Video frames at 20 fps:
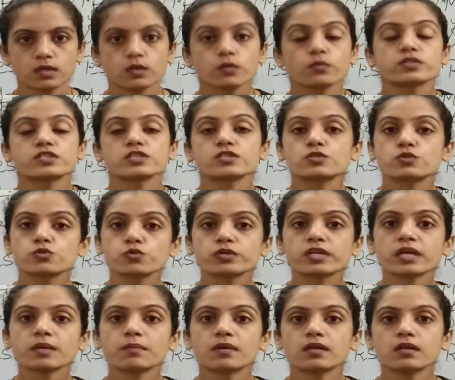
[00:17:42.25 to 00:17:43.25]
which is
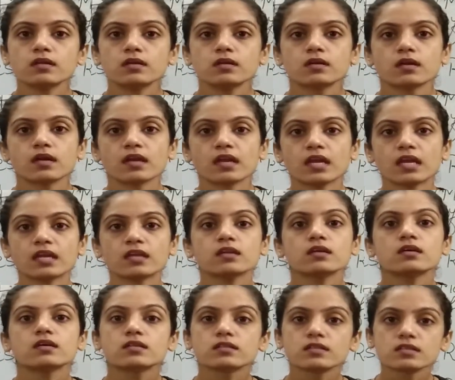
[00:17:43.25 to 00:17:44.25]
suitable
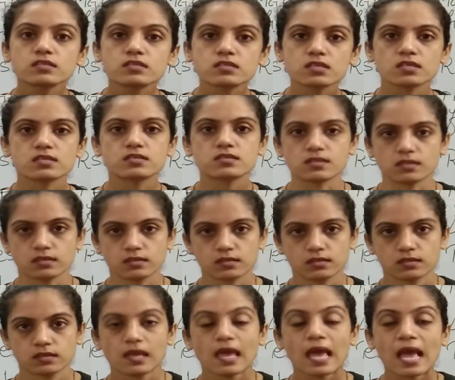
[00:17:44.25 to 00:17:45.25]
in the season
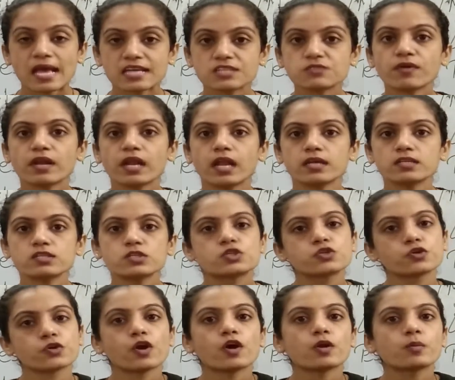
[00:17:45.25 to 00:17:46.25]
as well as
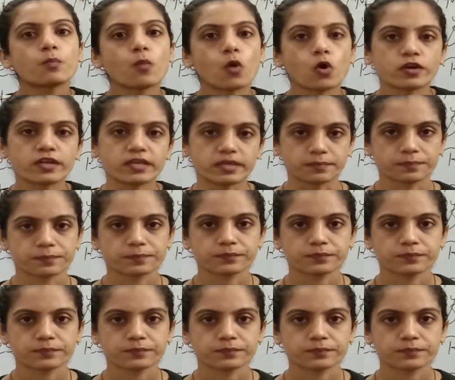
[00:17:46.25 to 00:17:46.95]
to your body.